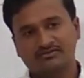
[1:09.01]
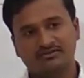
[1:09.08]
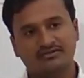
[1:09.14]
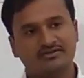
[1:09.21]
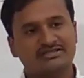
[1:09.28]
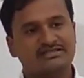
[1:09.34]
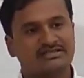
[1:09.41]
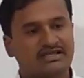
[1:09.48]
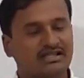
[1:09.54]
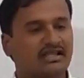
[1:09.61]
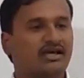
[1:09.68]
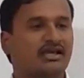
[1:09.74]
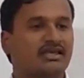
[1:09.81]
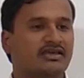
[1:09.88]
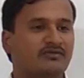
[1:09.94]
we will say
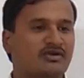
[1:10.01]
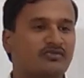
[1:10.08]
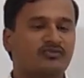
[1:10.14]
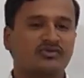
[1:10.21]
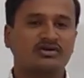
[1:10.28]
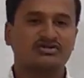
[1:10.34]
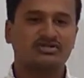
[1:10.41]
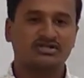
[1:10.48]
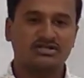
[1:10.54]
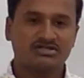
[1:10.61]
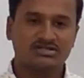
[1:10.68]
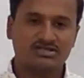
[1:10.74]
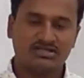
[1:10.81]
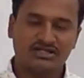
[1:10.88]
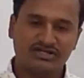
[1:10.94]
the given function
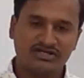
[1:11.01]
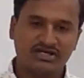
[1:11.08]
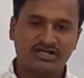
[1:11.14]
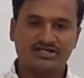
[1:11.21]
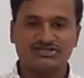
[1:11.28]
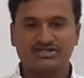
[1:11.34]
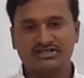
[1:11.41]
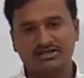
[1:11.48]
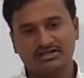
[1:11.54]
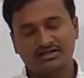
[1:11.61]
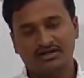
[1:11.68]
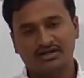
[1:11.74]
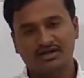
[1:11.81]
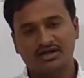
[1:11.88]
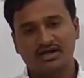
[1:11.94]
is
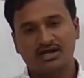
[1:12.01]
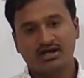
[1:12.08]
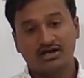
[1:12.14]
increasing